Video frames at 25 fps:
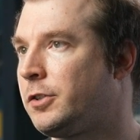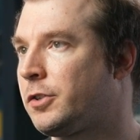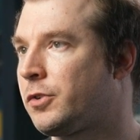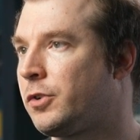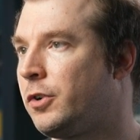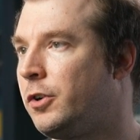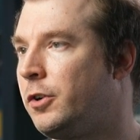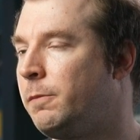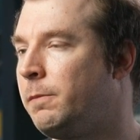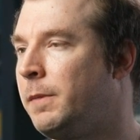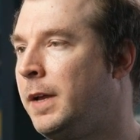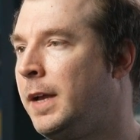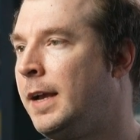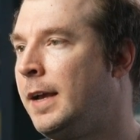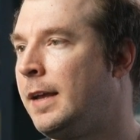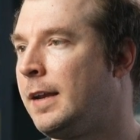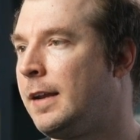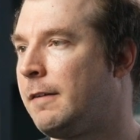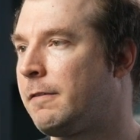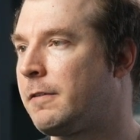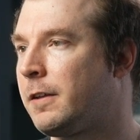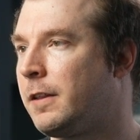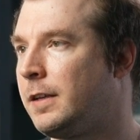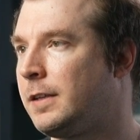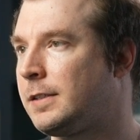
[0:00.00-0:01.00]
Chrome, and
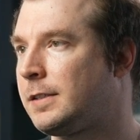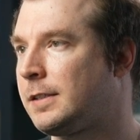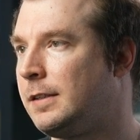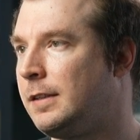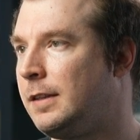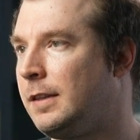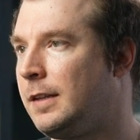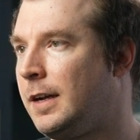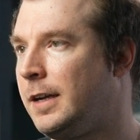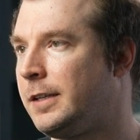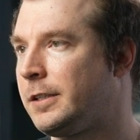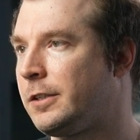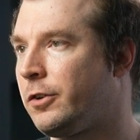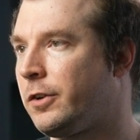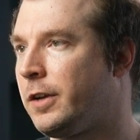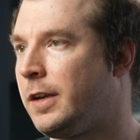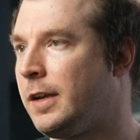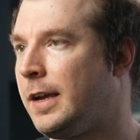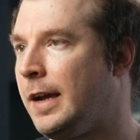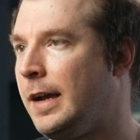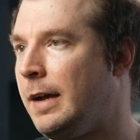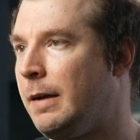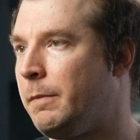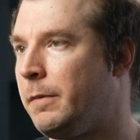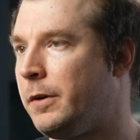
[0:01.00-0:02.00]
I've got this nice looking
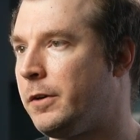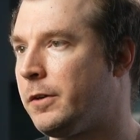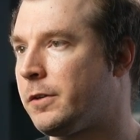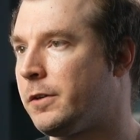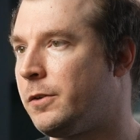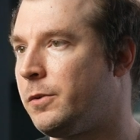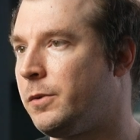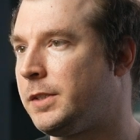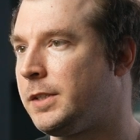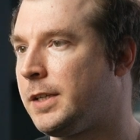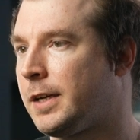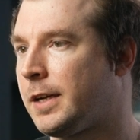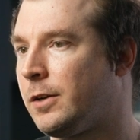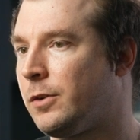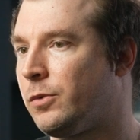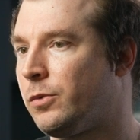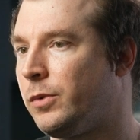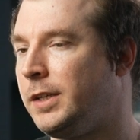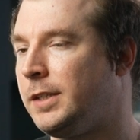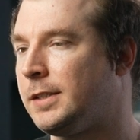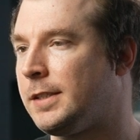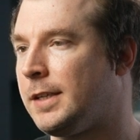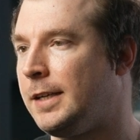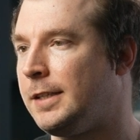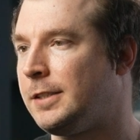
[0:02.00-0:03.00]
hamburger, which I can
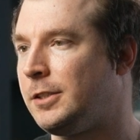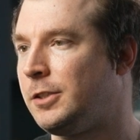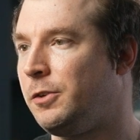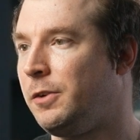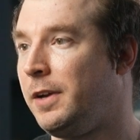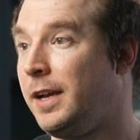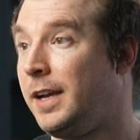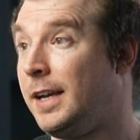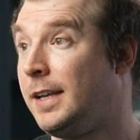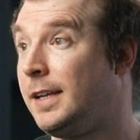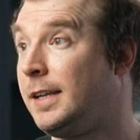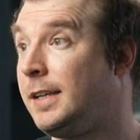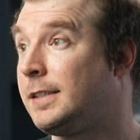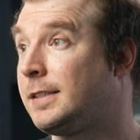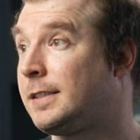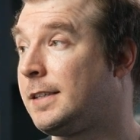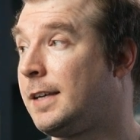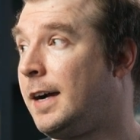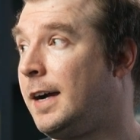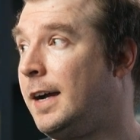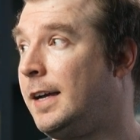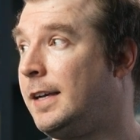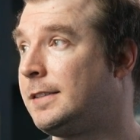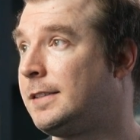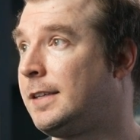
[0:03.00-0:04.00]
resize to any
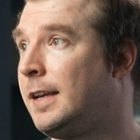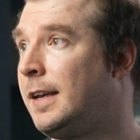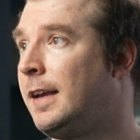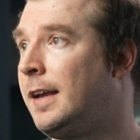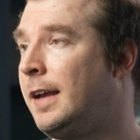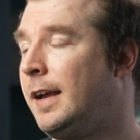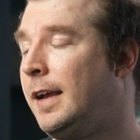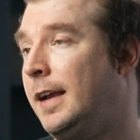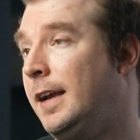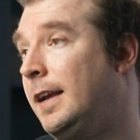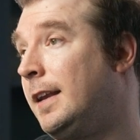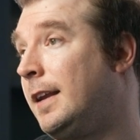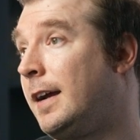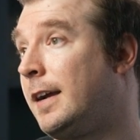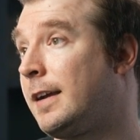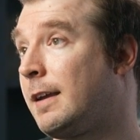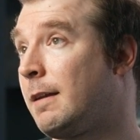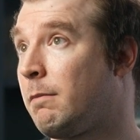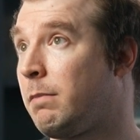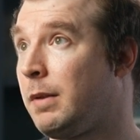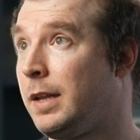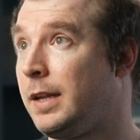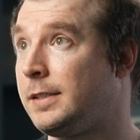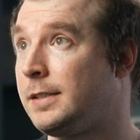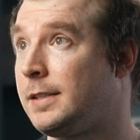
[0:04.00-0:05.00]
size, and I
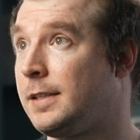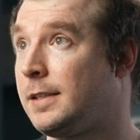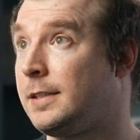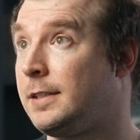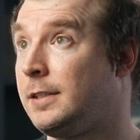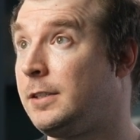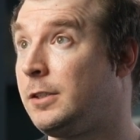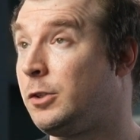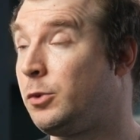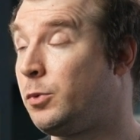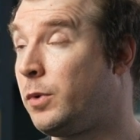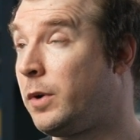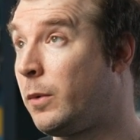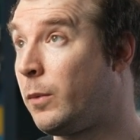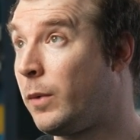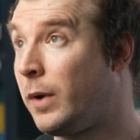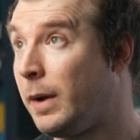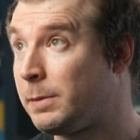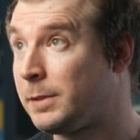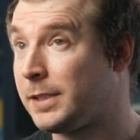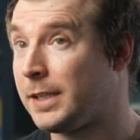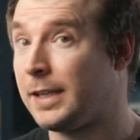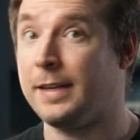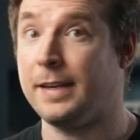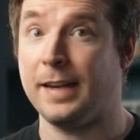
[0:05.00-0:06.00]
can place this into a
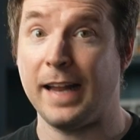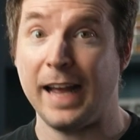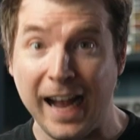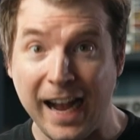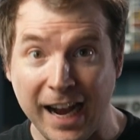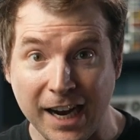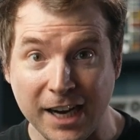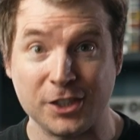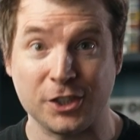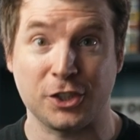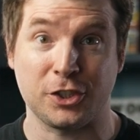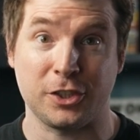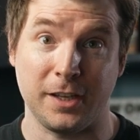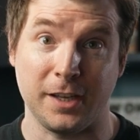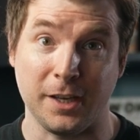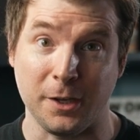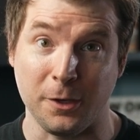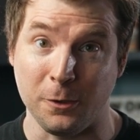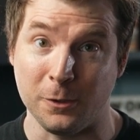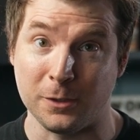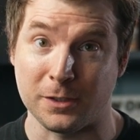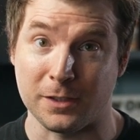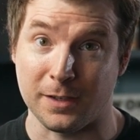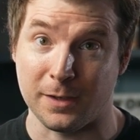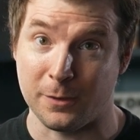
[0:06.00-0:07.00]
website and actually
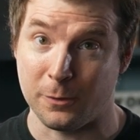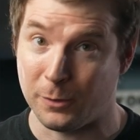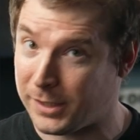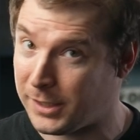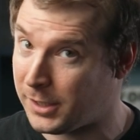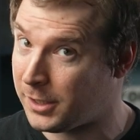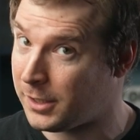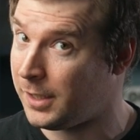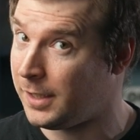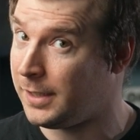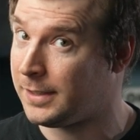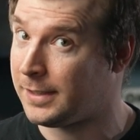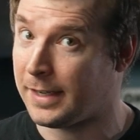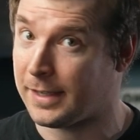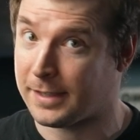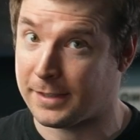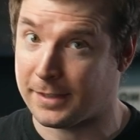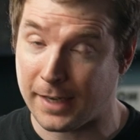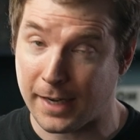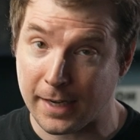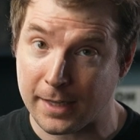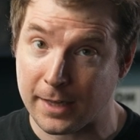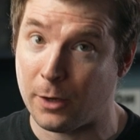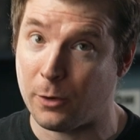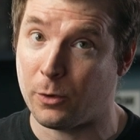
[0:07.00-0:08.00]
use it, which is
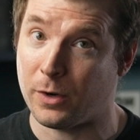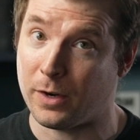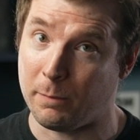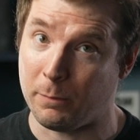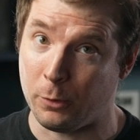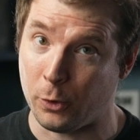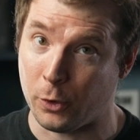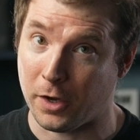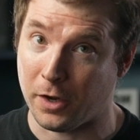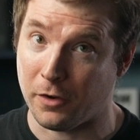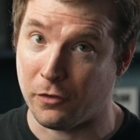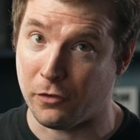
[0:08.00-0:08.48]
exactly what I'm looking